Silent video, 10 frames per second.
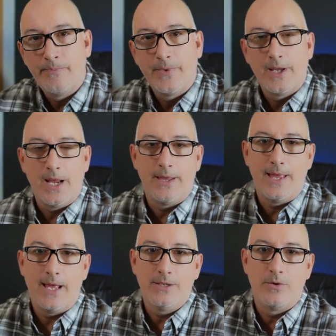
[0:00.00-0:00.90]
and
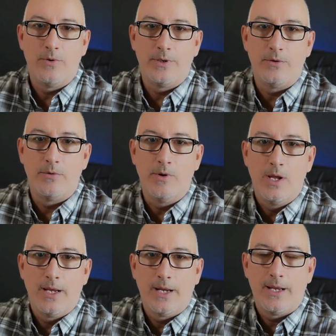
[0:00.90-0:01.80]
that is going to
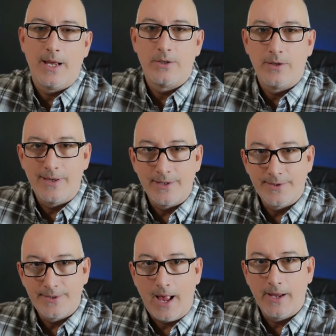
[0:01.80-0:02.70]
connect to this
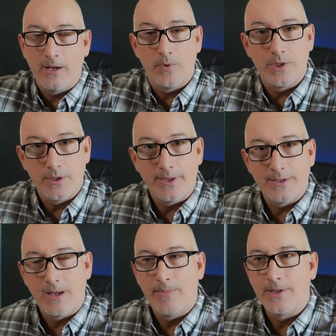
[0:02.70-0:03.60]
socket, which is on the
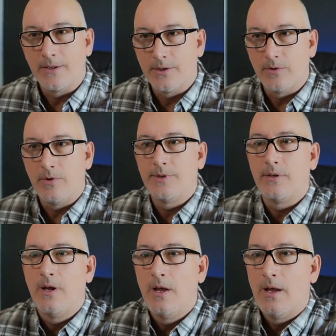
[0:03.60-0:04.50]
same instance. So
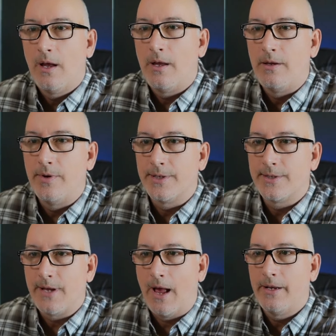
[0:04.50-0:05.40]
using a Unix
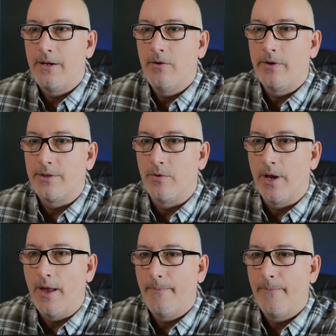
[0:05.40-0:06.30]
socket here is
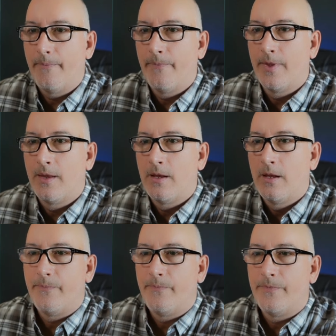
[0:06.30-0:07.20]
okay.
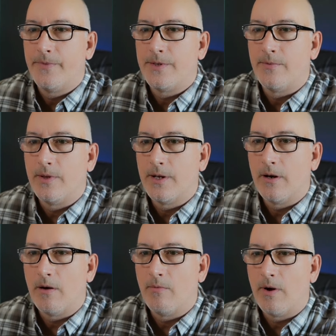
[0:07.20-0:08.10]
So we'll look at
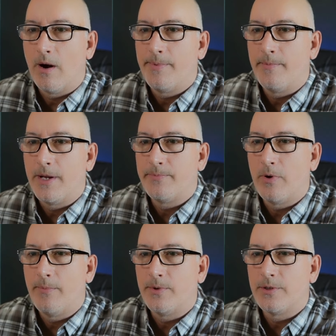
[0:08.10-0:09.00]
our optimized
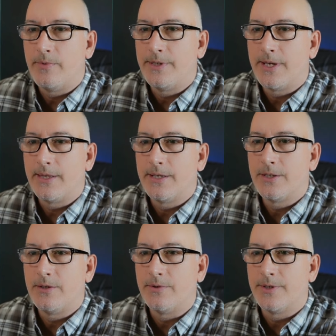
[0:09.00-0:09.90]
parameters. So we set this
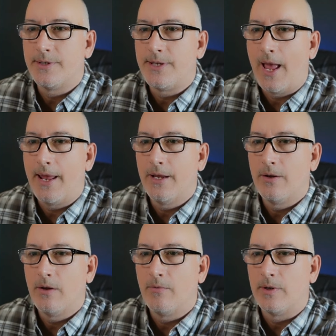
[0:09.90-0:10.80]
to static.
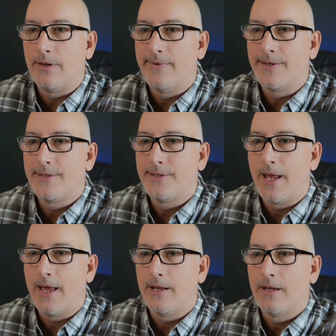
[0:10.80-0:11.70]
We're going to leave it as
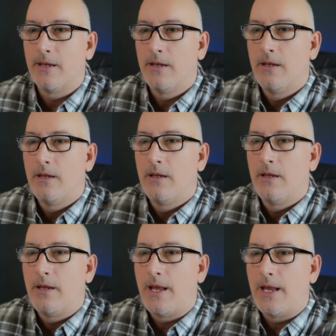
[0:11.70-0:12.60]
static.
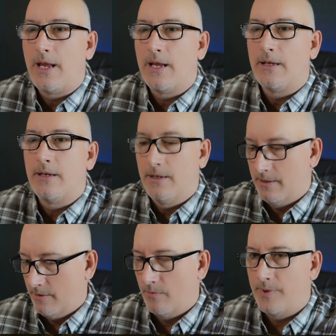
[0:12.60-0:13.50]
And
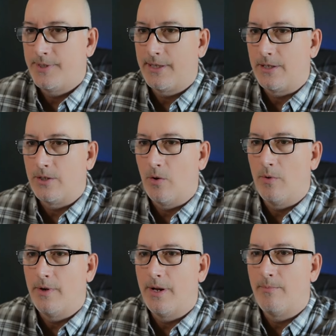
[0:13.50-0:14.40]
we set the
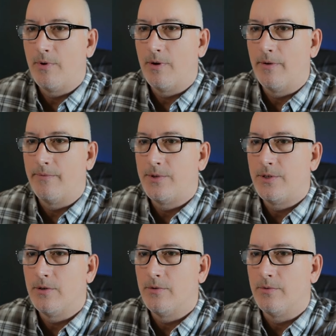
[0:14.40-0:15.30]
total number of
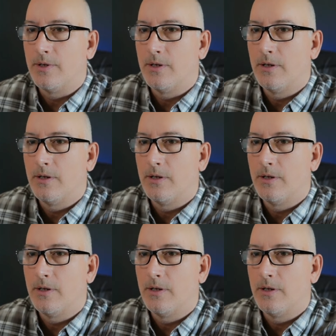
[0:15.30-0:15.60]
children